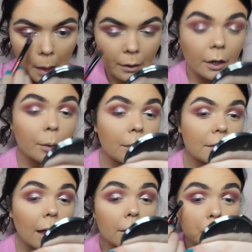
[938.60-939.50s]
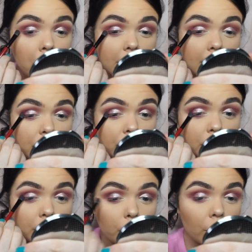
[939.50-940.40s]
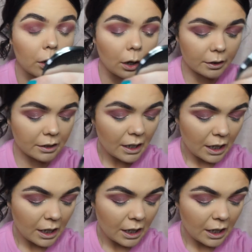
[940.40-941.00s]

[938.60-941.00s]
kind of bring that tight into the waterline.